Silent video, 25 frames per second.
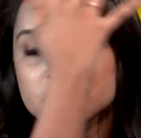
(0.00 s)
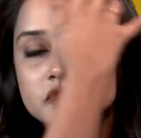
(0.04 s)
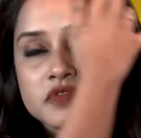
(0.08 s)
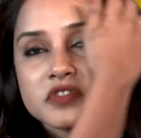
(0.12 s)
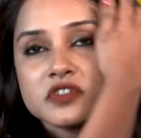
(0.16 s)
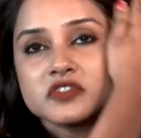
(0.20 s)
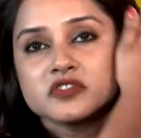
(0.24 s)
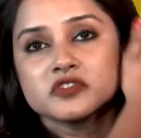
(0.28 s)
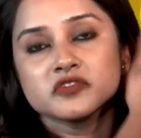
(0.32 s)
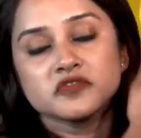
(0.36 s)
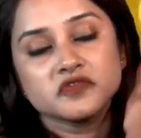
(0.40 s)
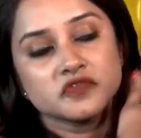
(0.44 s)
We
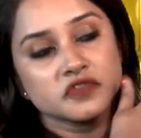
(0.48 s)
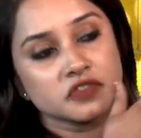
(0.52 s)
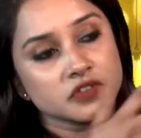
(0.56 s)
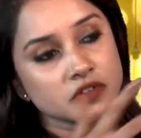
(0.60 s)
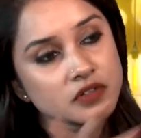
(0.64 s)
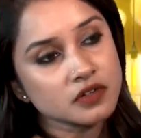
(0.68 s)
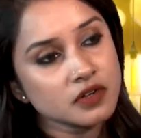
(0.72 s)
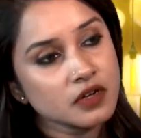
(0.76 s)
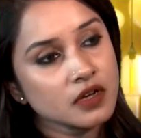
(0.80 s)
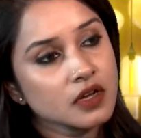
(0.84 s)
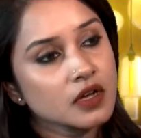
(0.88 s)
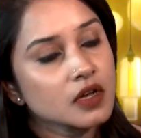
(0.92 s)

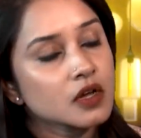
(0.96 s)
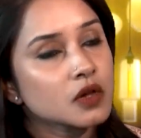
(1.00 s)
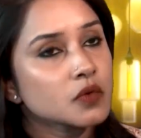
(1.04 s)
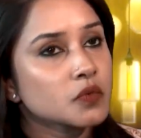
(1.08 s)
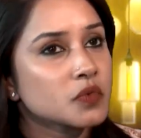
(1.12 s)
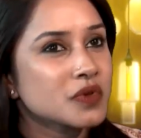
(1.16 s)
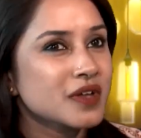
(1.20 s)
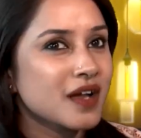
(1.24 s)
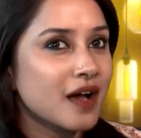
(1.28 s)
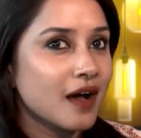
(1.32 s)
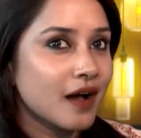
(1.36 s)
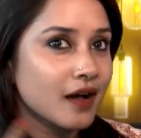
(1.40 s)
shifted,
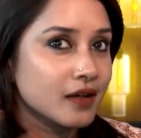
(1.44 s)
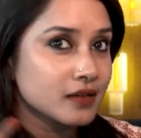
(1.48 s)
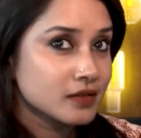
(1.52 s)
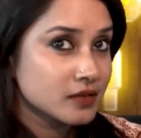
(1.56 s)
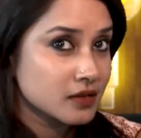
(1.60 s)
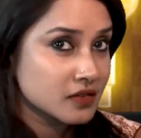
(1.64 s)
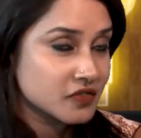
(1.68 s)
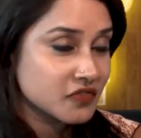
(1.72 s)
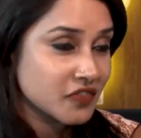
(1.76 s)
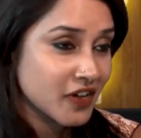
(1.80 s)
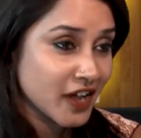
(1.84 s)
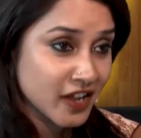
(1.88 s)
we
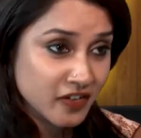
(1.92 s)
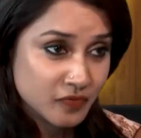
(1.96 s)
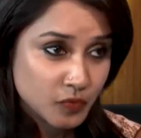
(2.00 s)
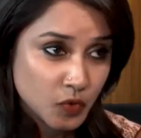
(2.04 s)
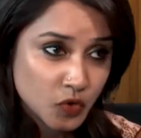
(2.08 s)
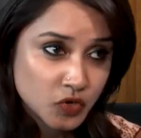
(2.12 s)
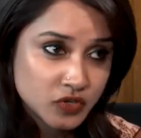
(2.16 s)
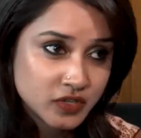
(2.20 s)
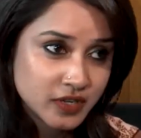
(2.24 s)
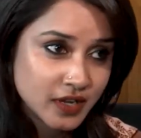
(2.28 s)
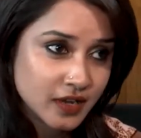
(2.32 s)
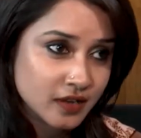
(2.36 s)
hired five
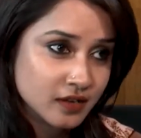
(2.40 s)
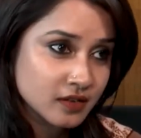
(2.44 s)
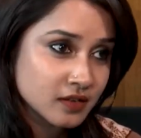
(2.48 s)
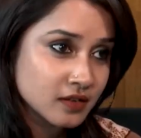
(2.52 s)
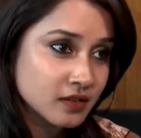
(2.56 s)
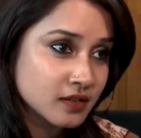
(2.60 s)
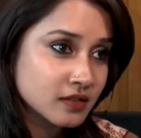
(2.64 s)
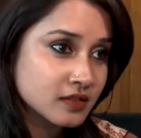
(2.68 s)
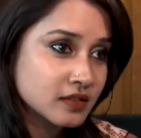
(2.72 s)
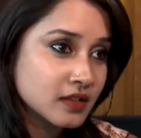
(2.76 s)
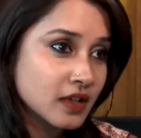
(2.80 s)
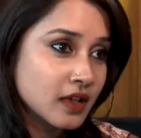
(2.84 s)
more
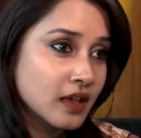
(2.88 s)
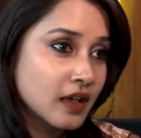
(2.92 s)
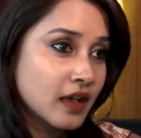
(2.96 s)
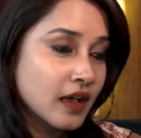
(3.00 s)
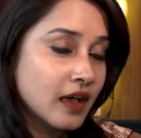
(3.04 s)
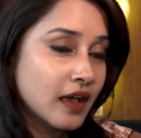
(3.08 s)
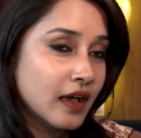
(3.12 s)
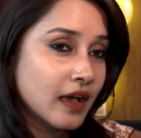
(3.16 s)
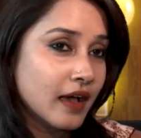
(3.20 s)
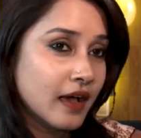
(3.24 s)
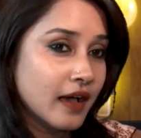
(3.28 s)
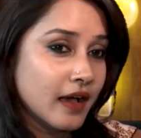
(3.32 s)
tailors
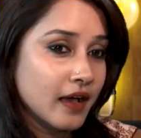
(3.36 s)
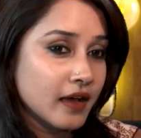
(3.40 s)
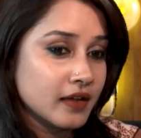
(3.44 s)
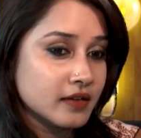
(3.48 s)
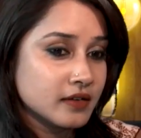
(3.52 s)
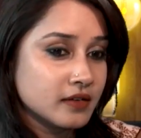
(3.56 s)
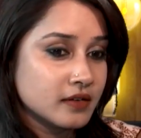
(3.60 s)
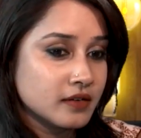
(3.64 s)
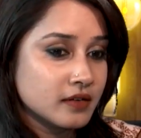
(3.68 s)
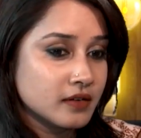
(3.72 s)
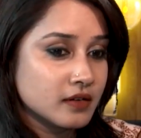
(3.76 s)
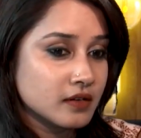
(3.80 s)

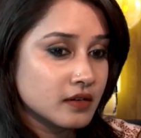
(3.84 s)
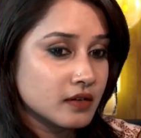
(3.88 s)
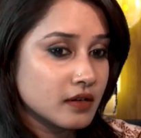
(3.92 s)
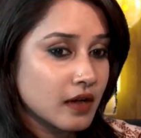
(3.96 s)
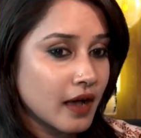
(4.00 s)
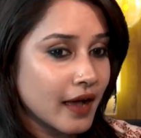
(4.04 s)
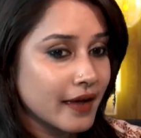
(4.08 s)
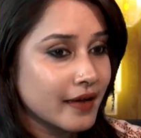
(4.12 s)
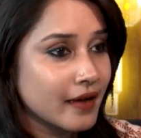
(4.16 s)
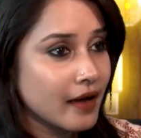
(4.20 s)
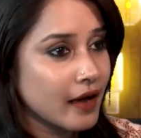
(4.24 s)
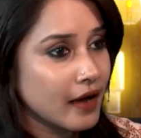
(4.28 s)
and uh,
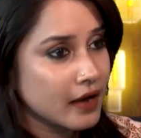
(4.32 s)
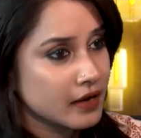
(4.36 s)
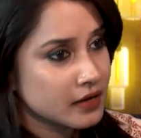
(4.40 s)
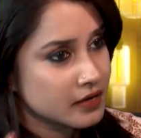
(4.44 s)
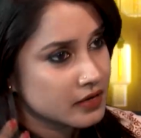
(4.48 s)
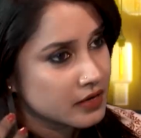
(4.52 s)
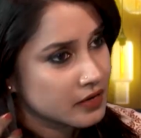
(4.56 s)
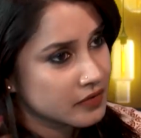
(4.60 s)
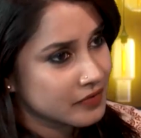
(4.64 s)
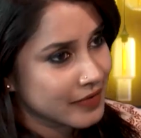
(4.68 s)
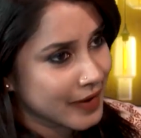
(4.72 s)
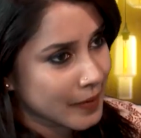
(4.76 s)
I
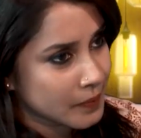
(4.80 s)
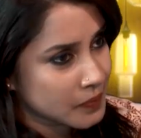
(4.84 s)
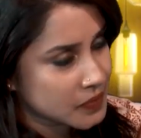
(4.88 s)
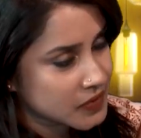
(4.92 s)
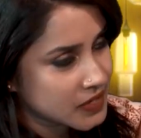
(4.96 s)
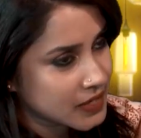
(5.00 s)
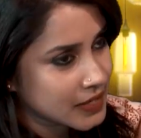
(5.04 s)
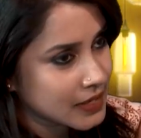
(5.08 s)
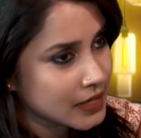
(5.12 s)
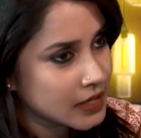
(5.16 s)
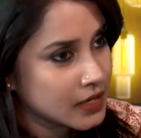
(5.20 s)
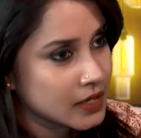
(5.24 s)
hired a web
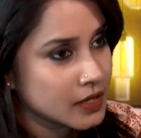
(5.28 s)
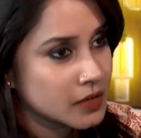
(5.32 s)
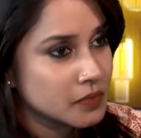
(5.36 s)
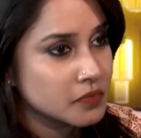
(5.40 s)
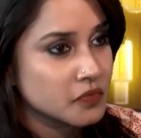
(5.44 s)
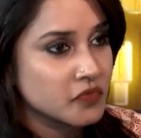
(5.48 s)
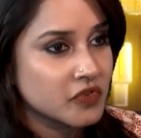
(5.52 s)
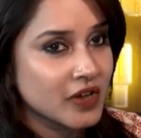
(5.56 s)
team.